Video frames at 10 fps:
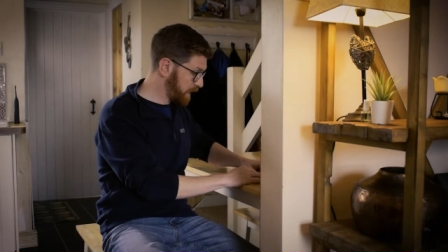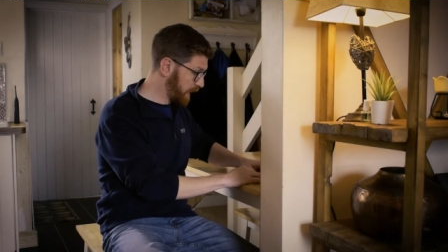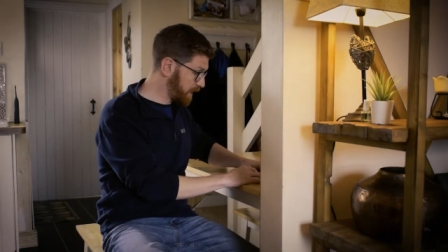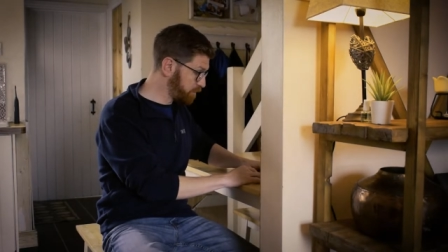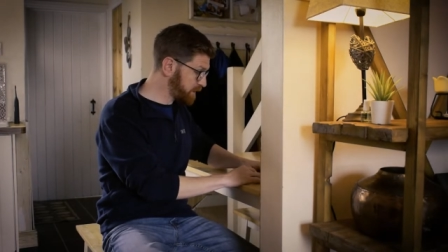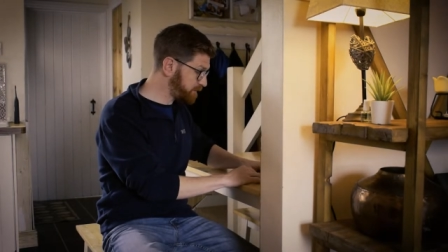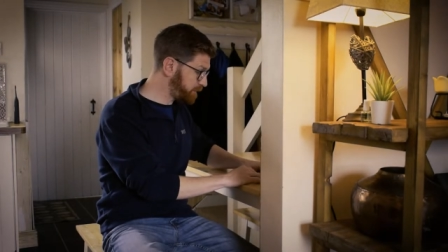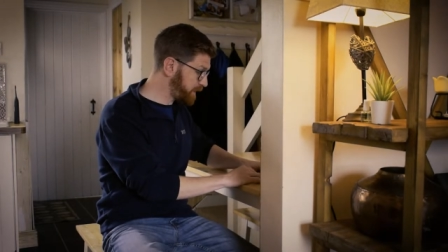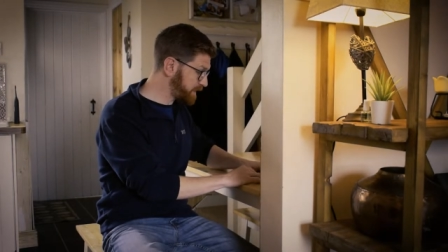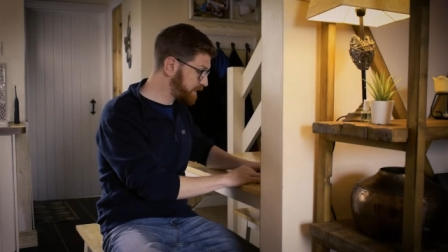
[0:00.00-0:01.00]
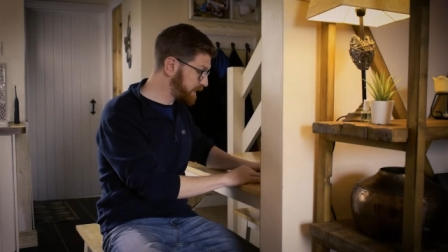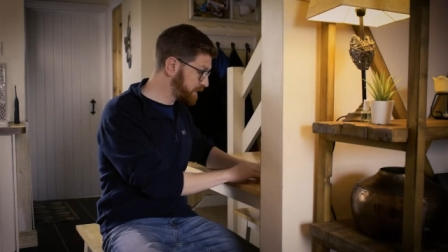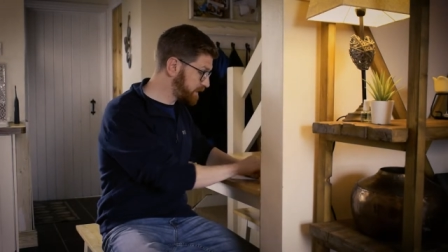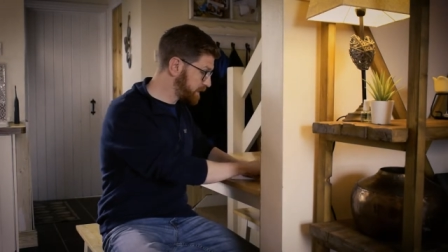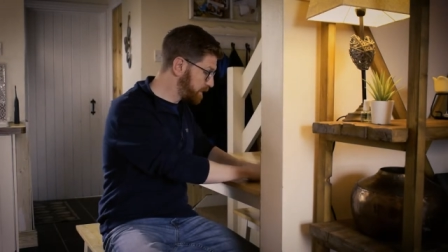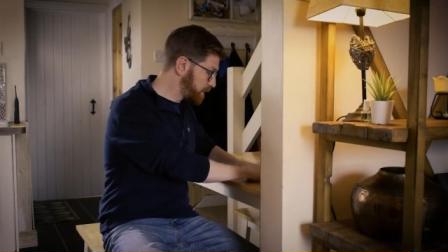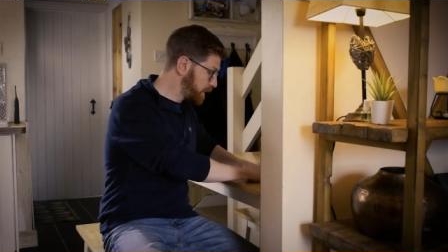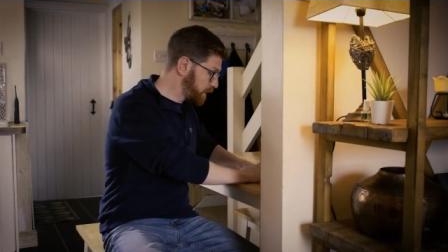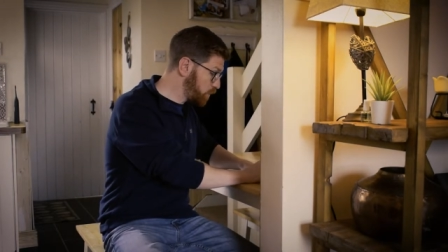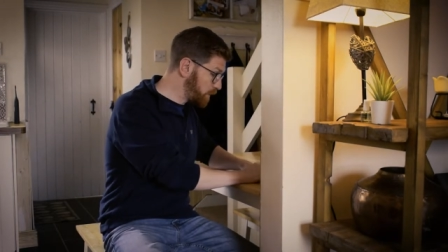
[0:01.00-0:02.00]
And the reason for this is
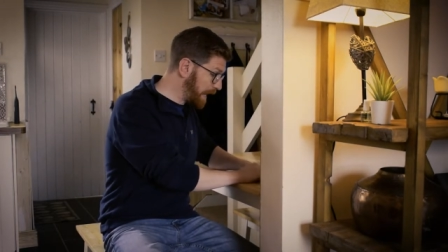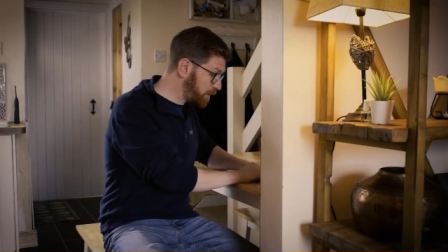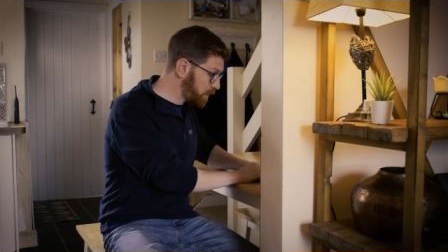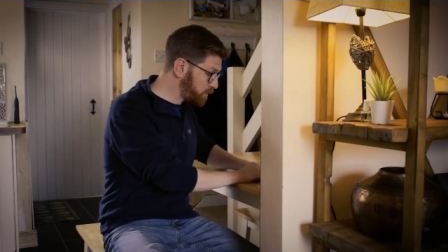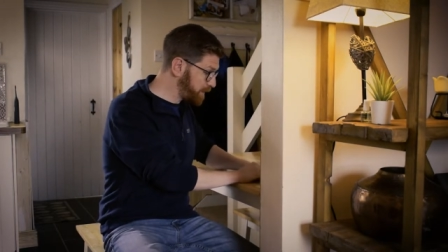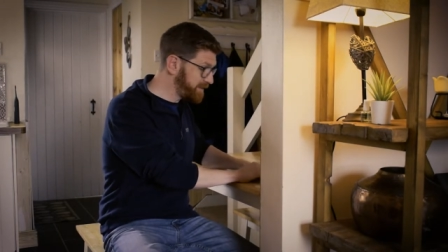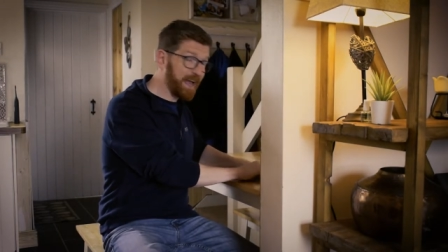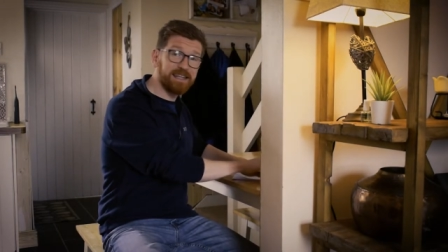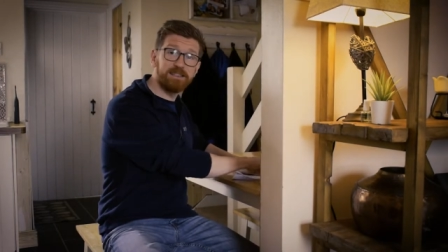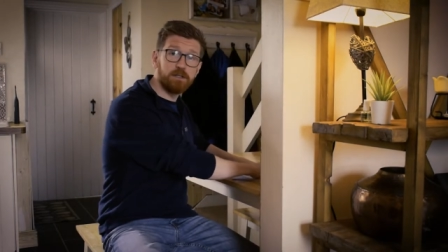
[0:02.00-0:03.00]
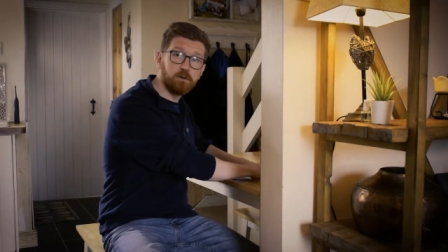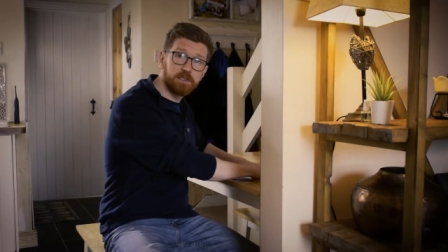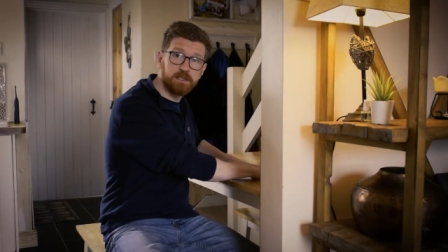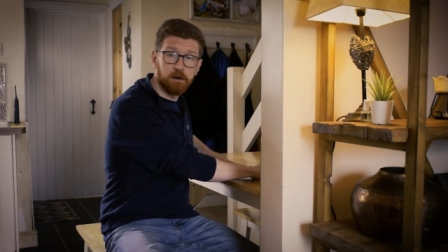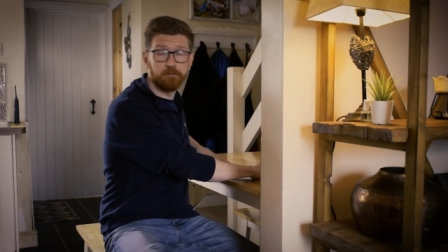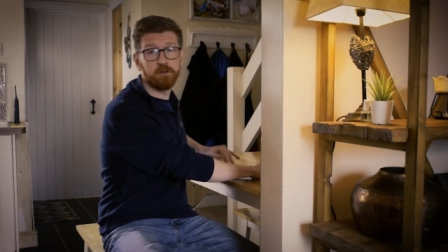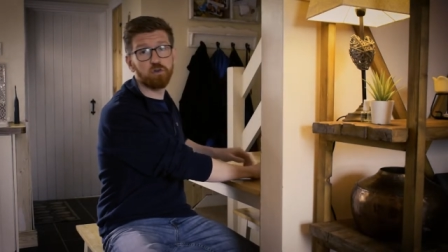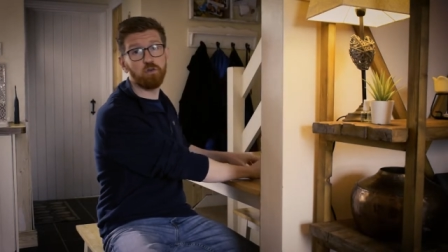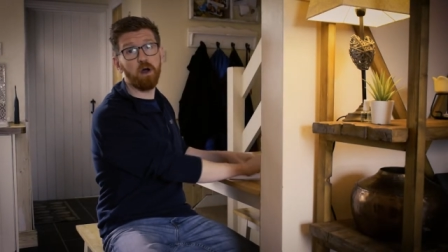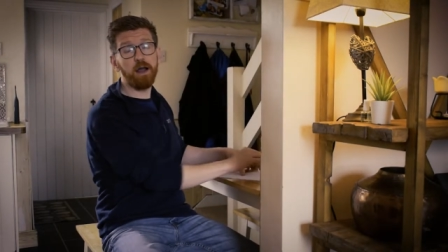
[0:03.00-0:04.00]
you're now going to be testing yourself to
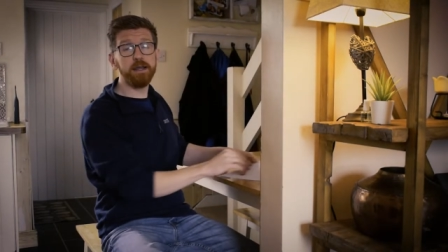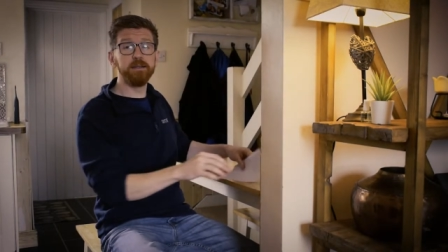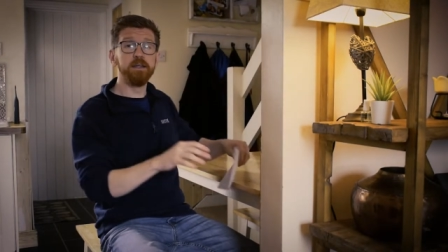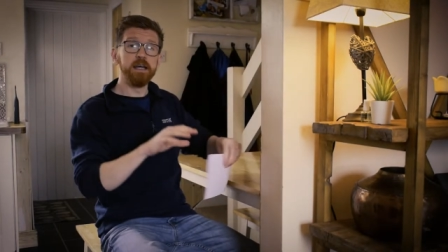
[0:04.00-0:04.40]
try and